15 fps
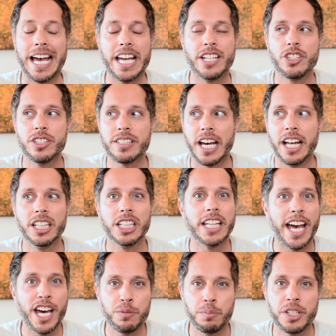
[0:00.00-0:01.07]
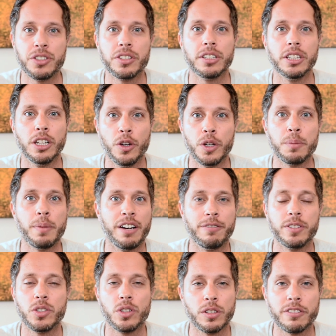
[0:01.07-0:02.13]
it just allowed me to learn about
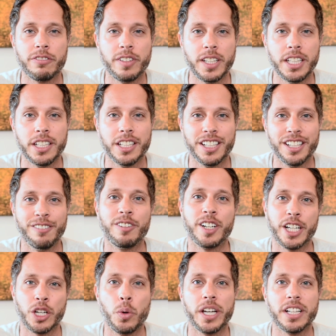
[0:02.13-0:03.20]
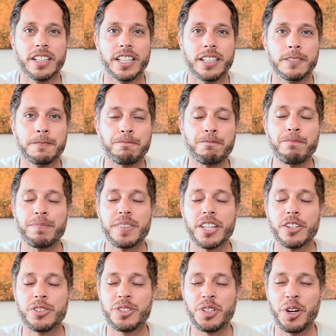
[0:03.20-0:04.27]
photography very quickly.
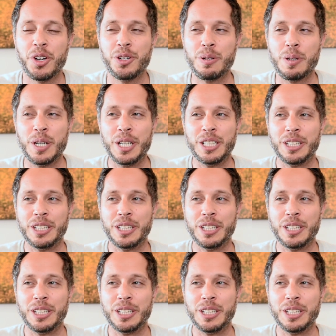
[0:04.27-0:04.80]
So